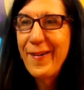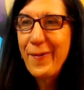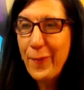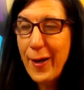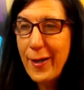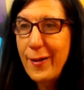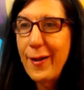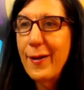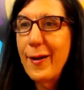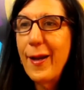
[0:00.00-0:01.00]
Right.
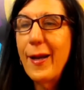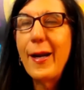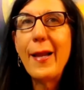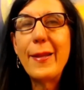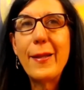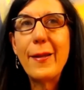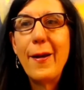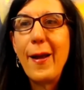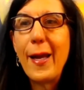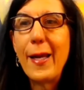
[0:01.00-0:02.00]
And and I
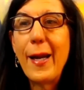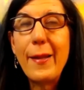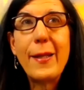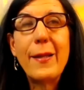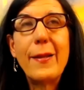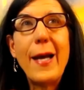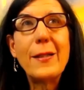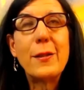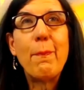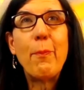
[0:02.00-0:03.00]
and I think
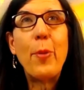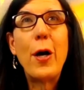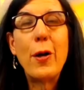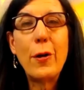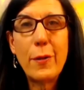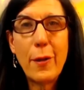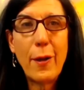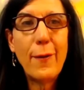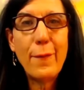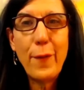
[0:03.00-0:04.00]
that's part
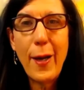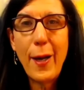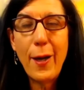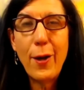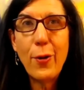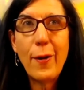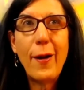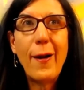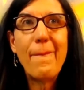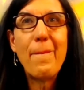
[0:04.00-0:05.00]
of how
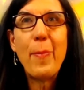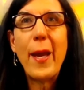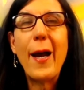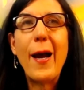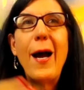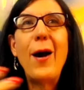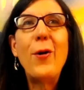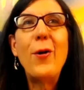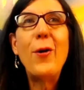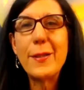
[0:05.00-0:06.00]

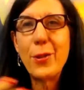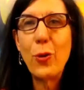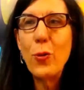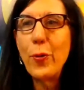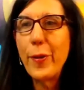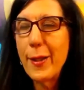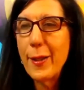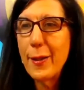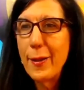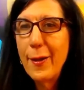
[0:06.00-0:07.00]
how this whole
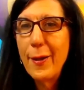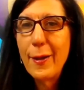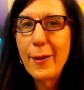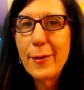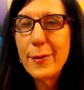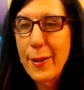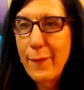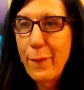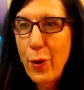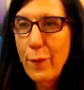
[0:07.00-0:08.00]
thing is
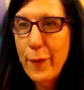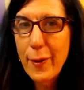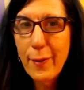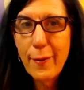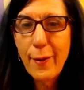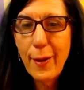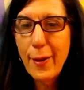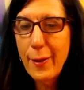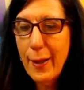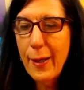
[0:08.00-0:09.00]
evolving.
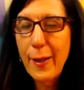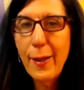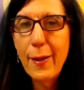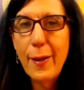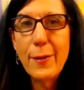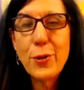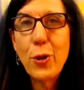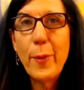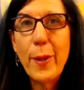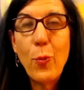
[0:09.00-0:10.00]
And in
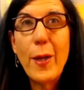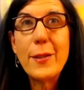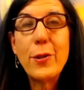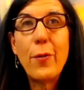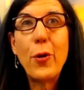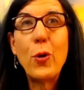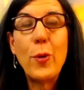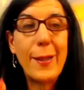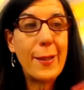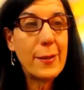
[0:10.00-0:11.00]
so many ways, although
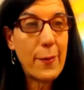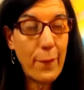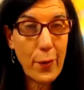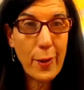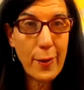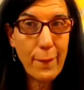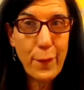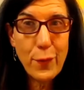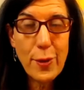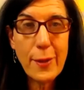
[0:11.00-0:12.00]
it is a very
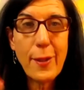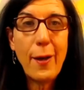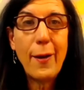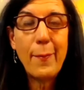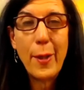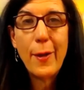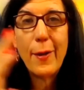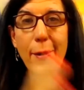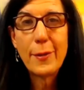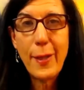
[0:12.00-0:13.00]
confusing time
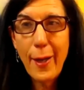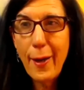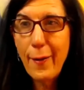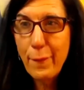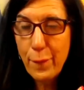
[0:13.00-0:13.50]
to have